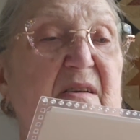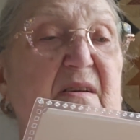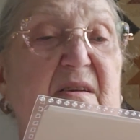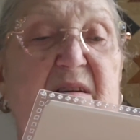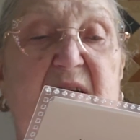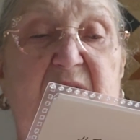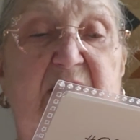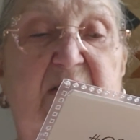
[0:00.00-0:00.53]

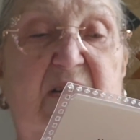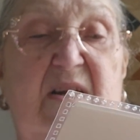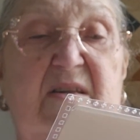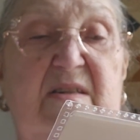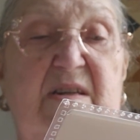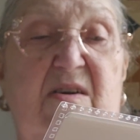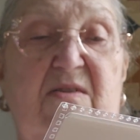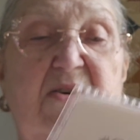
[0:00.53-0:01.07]
It's on
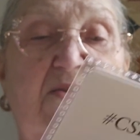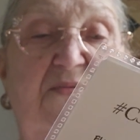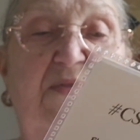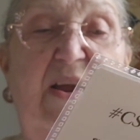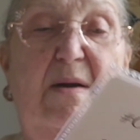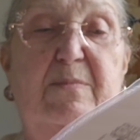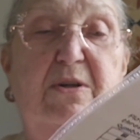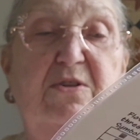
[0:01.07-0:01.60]
darker
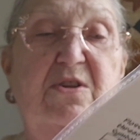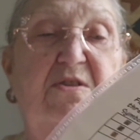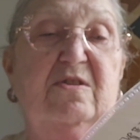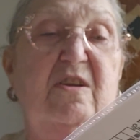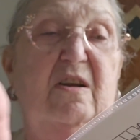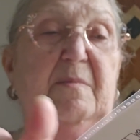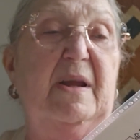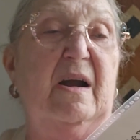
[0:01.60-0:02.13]
fabric, so it's
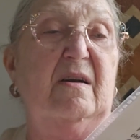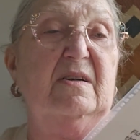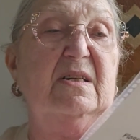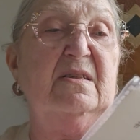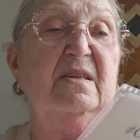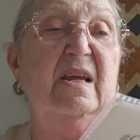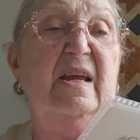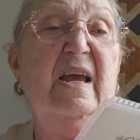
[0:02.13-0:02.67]
going to be hard to
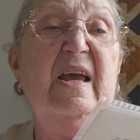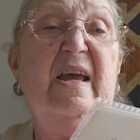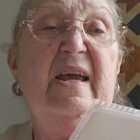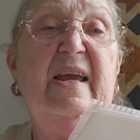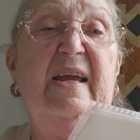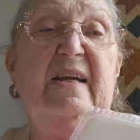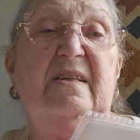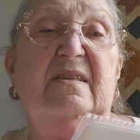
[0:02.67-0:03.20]
see.
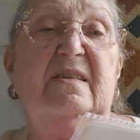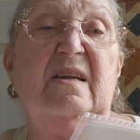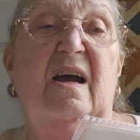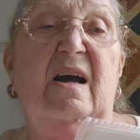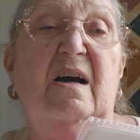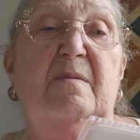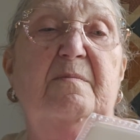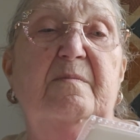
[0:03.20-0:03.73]
It's
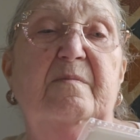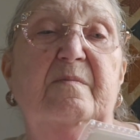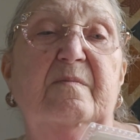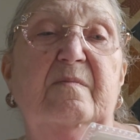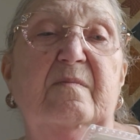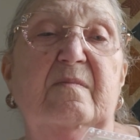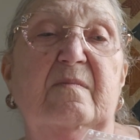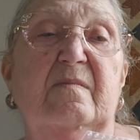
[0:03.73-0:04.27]
a
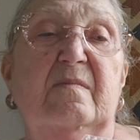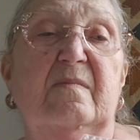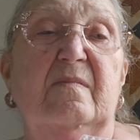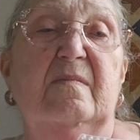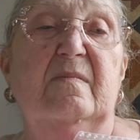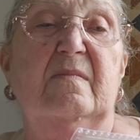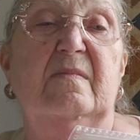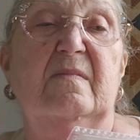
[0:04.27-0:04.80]

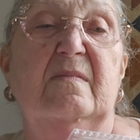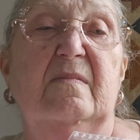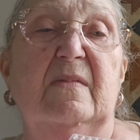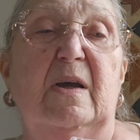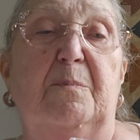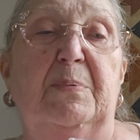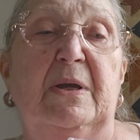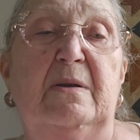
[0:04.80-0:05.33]

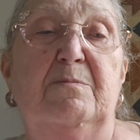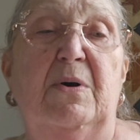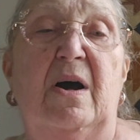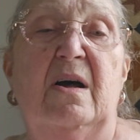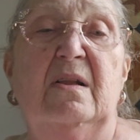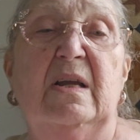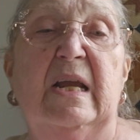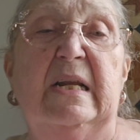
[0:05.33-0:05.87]

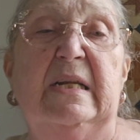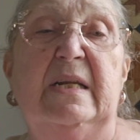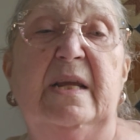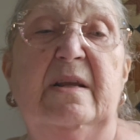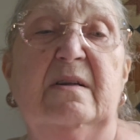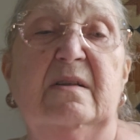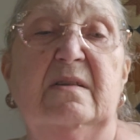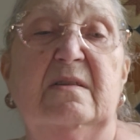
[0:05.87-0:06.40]
pinball and
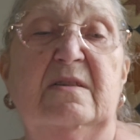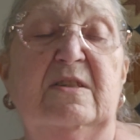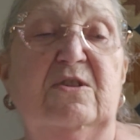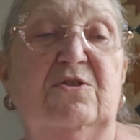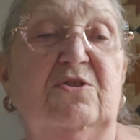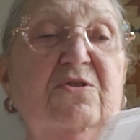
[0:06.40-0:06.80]
needle and scissor